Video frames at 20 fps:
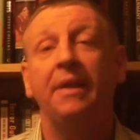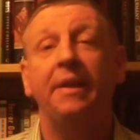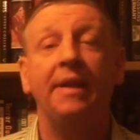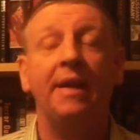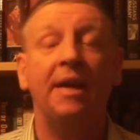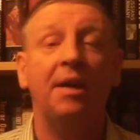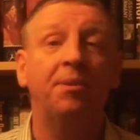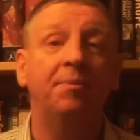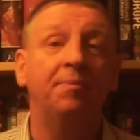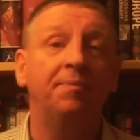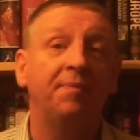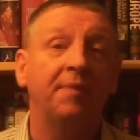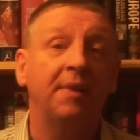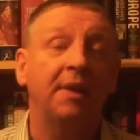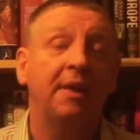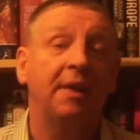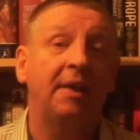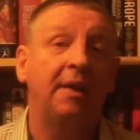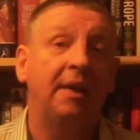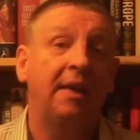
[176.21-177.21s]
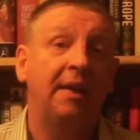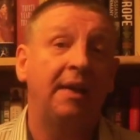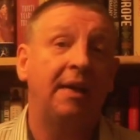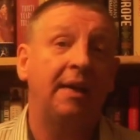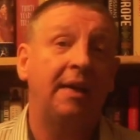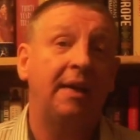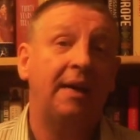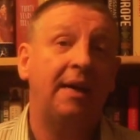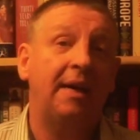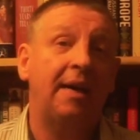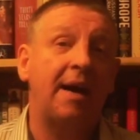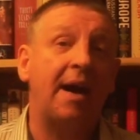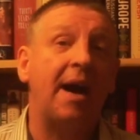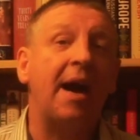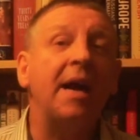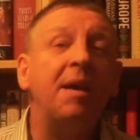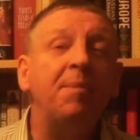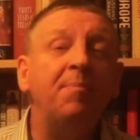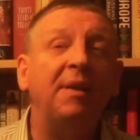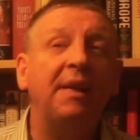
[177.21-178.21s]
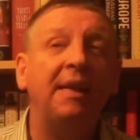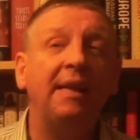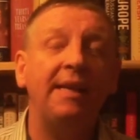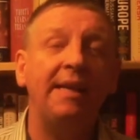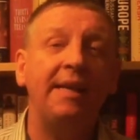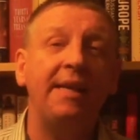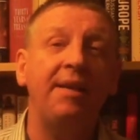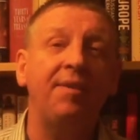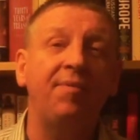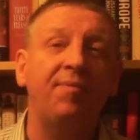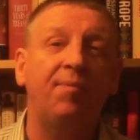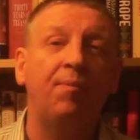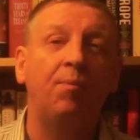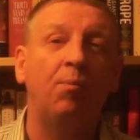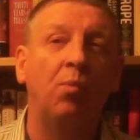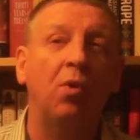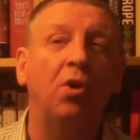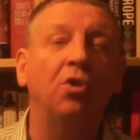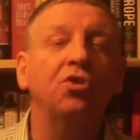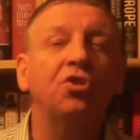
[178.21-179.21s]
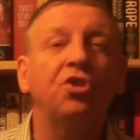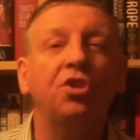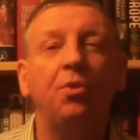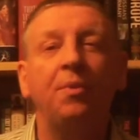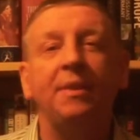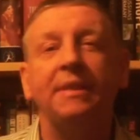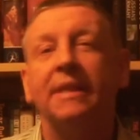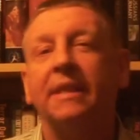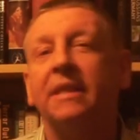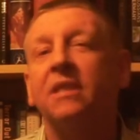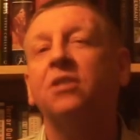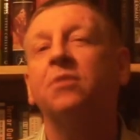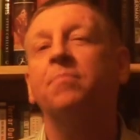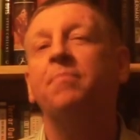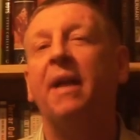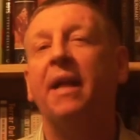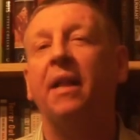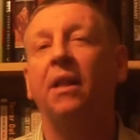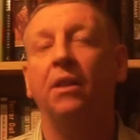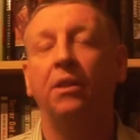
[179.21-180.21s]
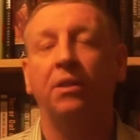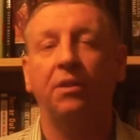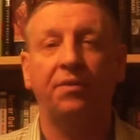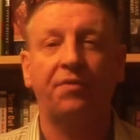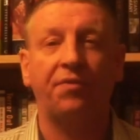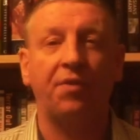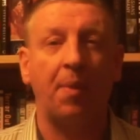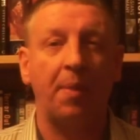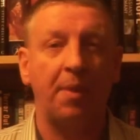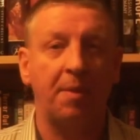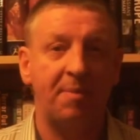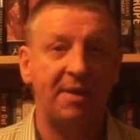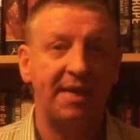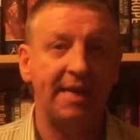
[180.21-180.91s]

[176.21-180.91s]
Now, I believe once he was expelled from the